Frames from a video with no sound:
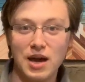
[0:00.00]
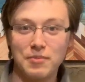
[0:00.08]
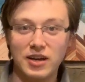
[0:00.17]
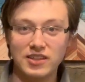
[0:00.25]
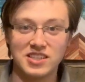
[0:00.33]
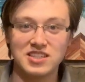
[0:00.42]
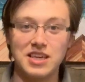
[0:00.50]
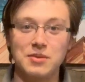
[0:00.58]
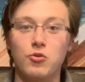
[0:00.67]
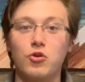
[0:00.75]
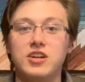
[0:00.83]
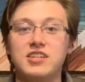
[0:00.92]
about this
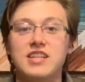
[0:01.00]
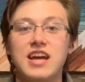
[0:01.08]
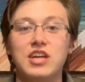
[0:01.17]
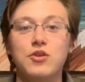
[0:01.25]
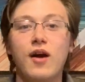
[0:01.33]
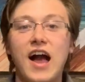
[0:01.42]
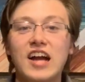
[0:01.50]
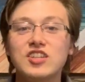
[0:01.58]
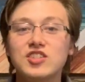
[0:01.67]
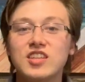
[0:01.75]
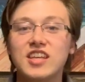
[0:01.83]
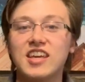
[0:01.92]
keyboard is that you
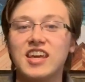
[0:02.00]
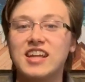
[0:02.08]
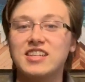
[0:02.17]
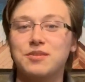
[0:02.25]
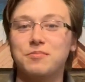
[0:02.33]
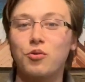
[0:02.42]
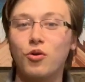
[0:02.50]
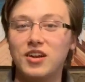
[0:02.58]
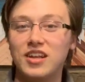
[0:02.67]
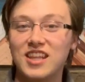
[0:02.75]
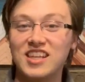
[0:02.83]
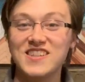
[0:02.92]
actually get to
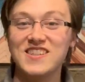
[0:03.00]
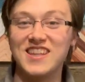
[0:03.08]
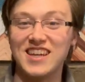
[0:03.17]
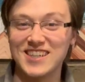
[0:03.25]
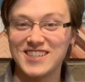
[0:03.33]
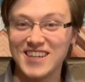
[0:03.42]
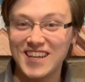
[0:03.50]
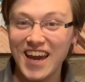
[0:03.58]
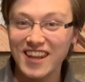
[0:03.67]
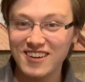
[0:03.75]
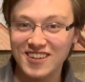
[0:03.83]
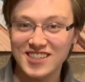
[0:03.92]
put this thing together.